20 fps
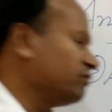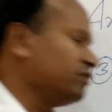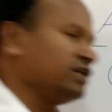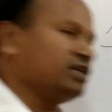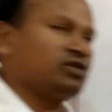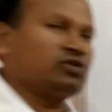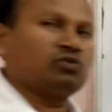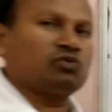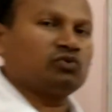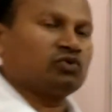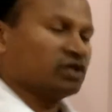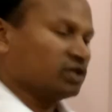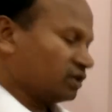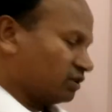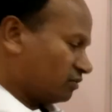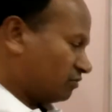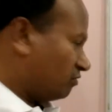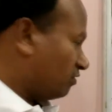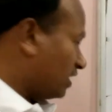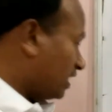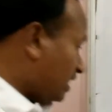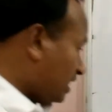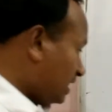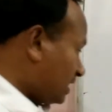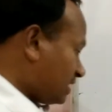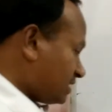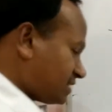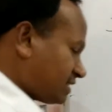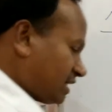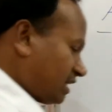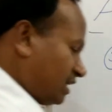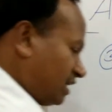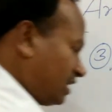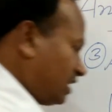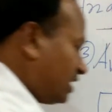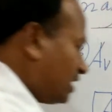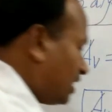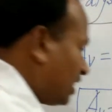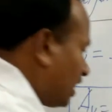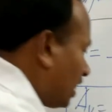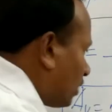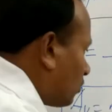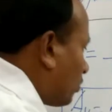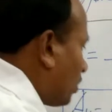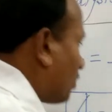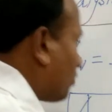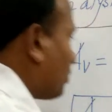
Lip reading: V2 very easily. And what